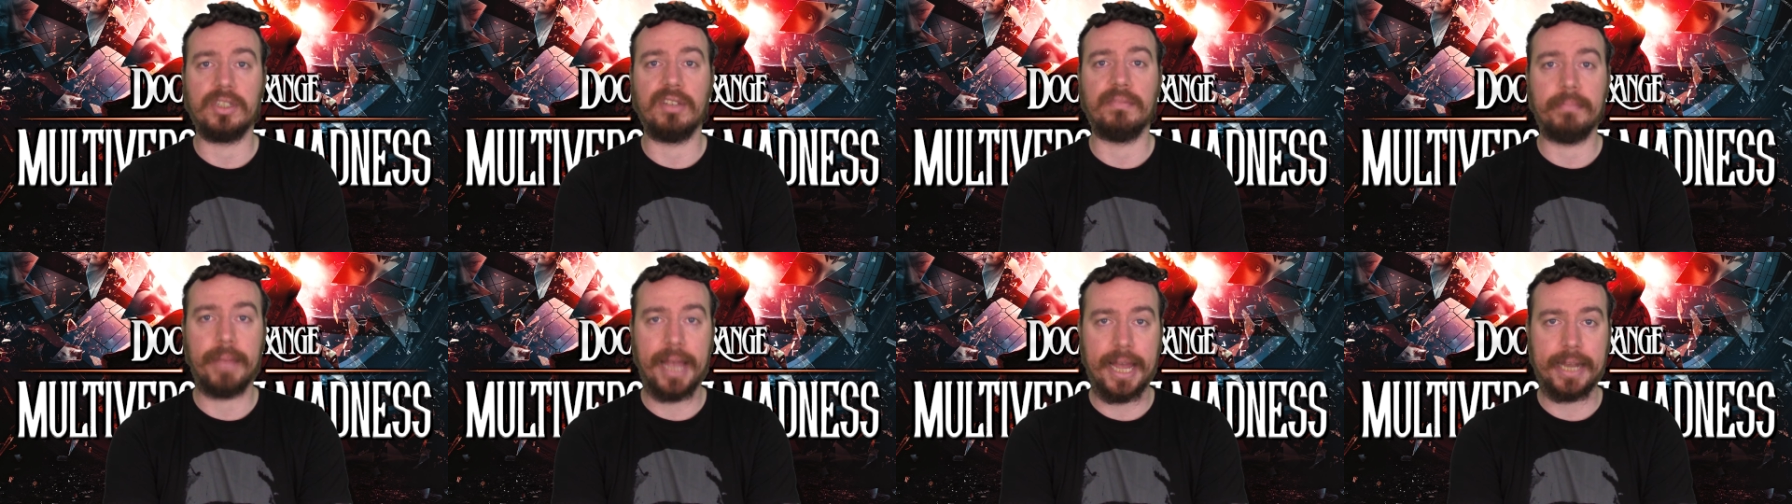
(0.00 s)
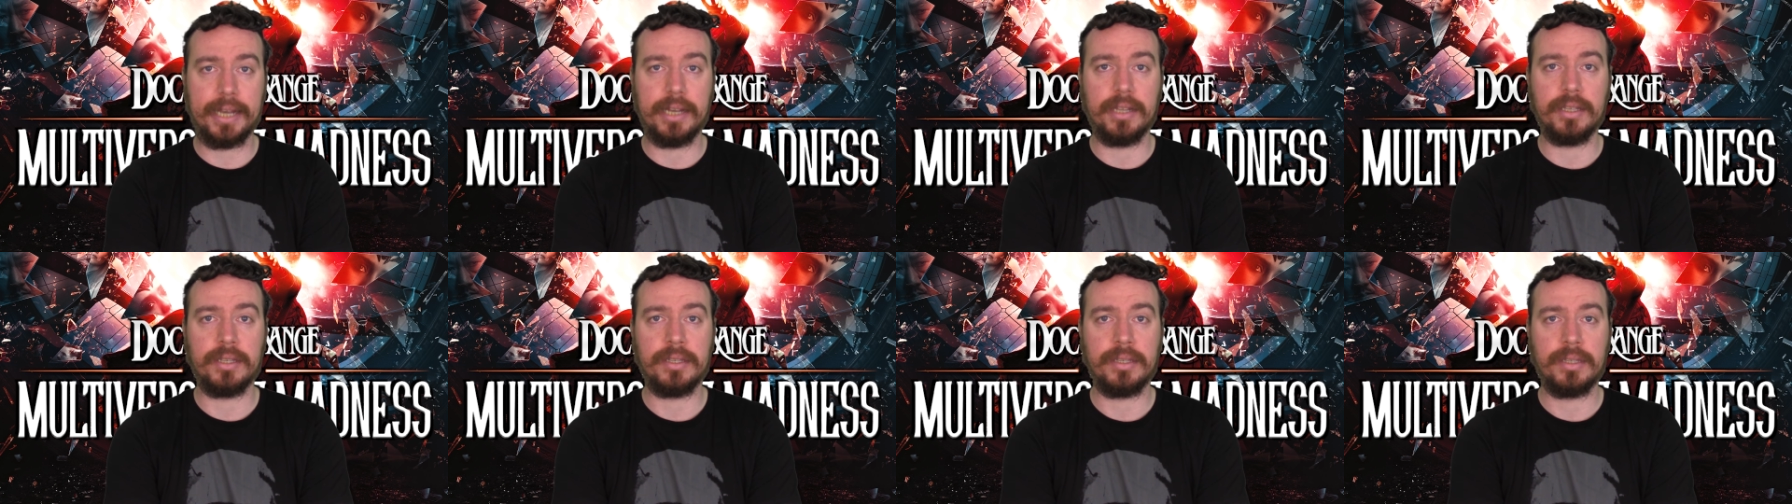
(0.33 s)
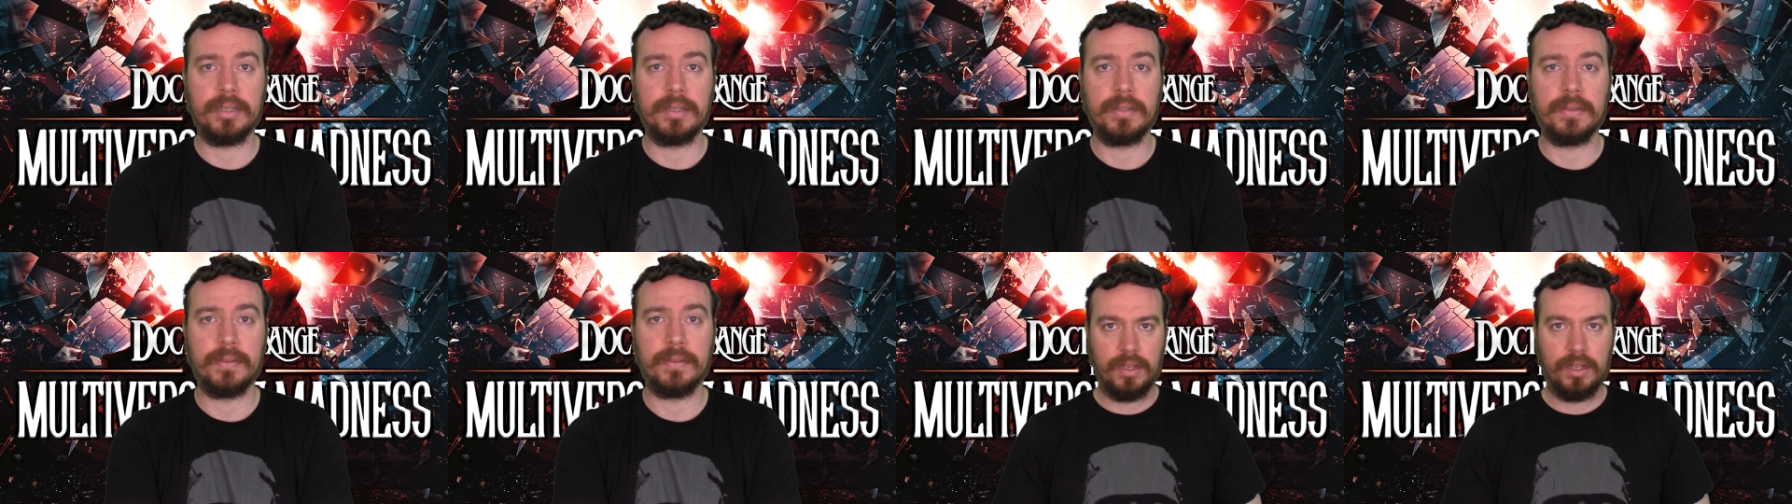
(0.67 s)
of Madness.
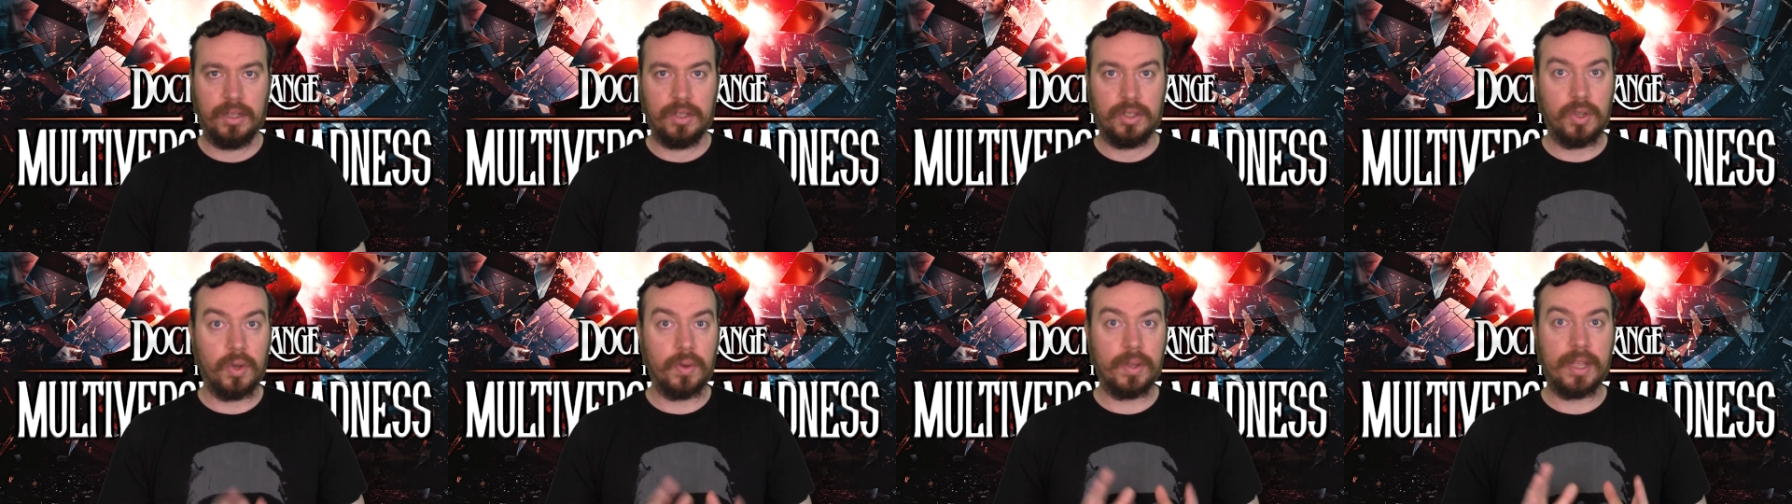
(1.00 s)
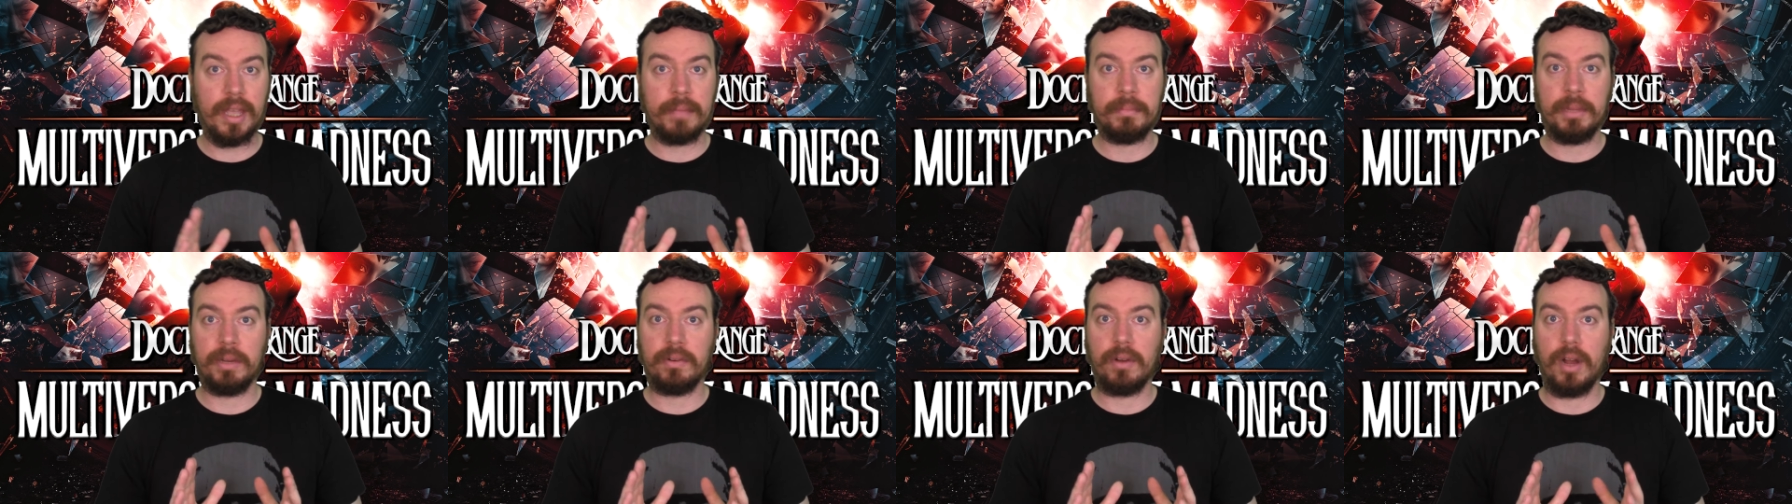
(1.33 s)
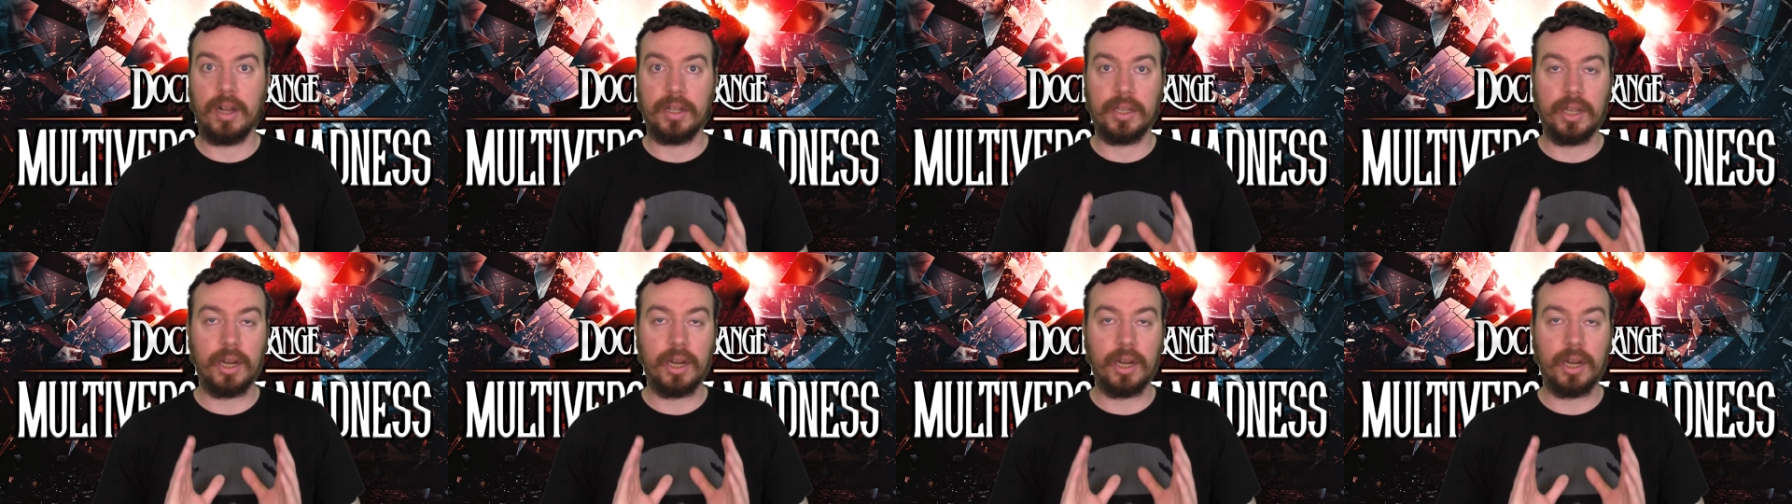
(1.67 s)
Don't get me wrong,